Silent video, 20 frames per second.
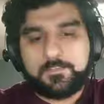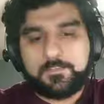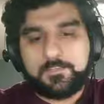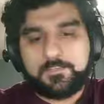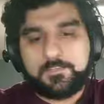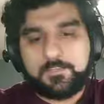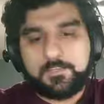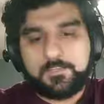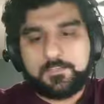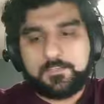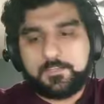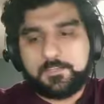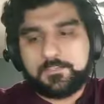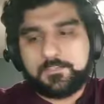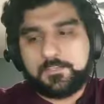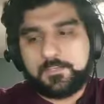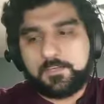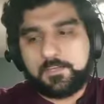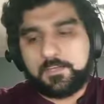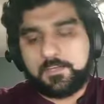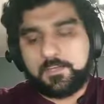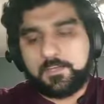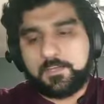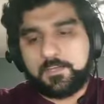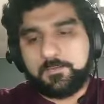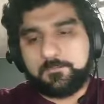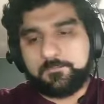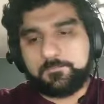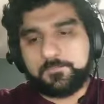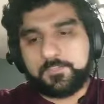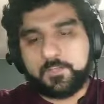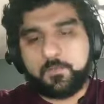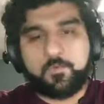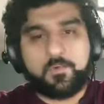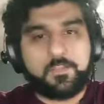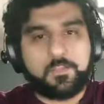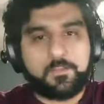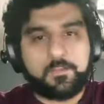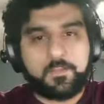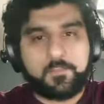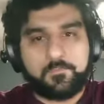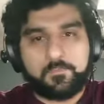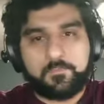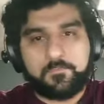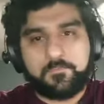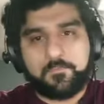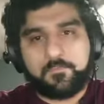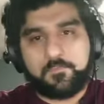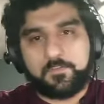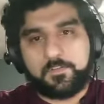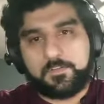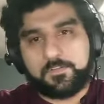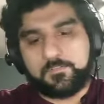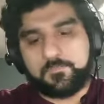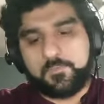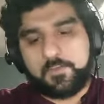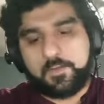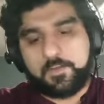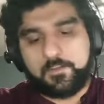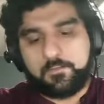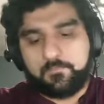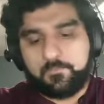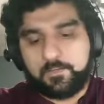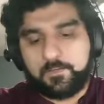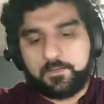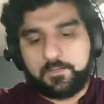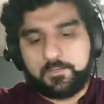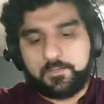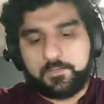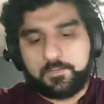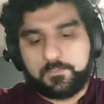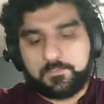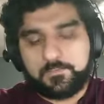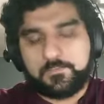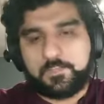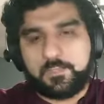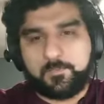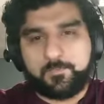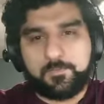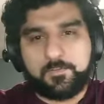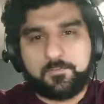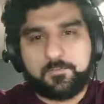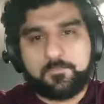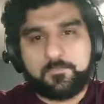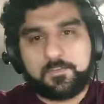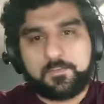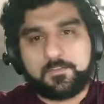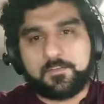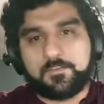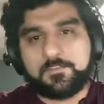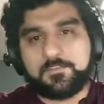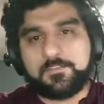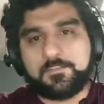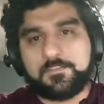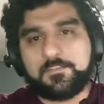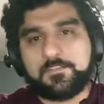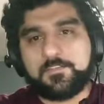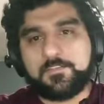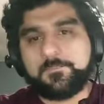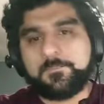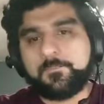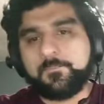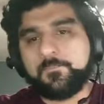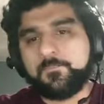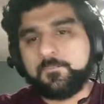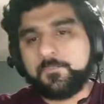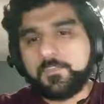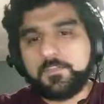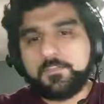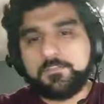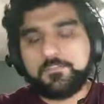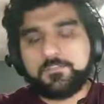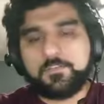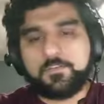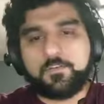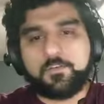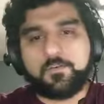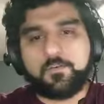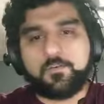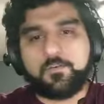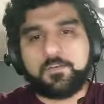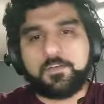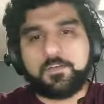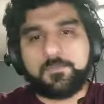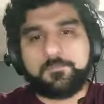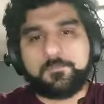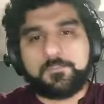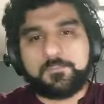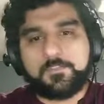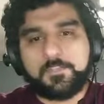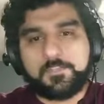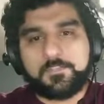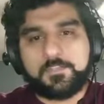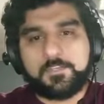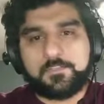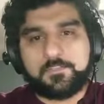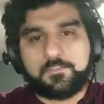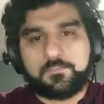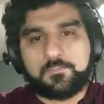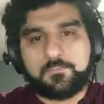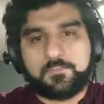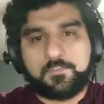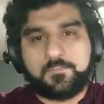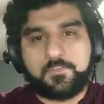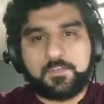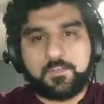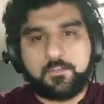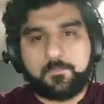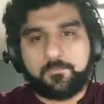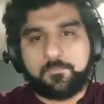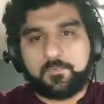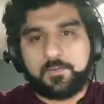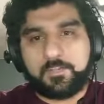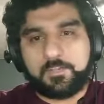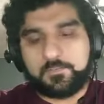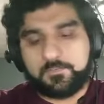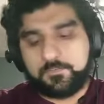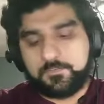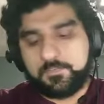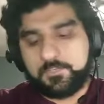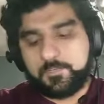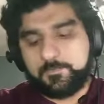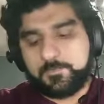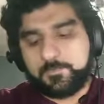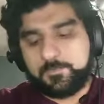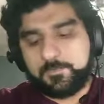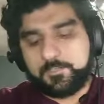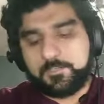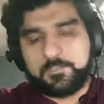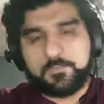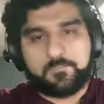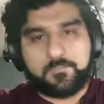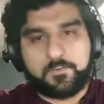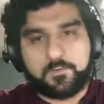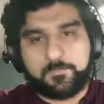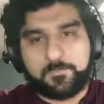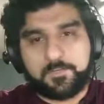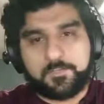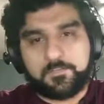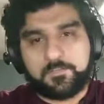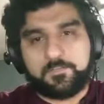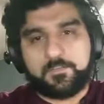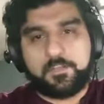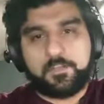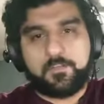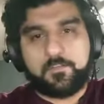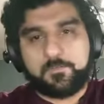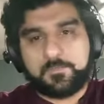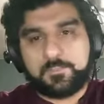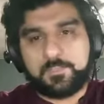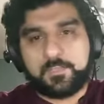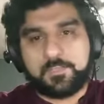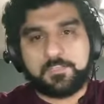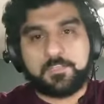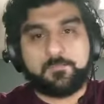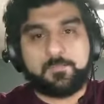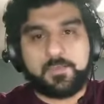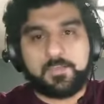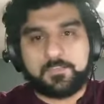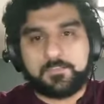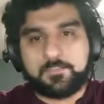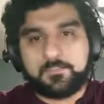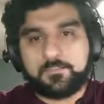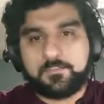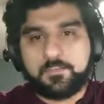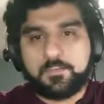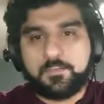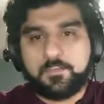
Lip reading: is intended that the quality of the fruit is very very stable and constant. So they tend to develop relationships with these farmers, so they always get the best